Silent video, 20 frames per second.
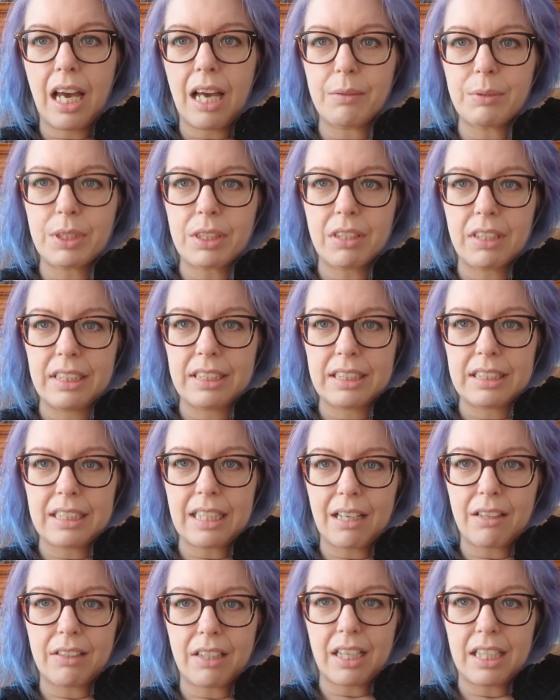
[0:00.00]
I'm starting to
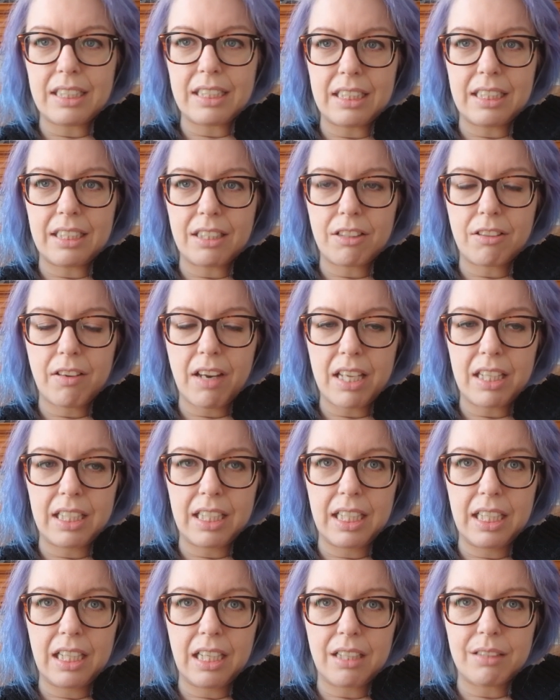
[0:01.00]
doubt that I did it correctly.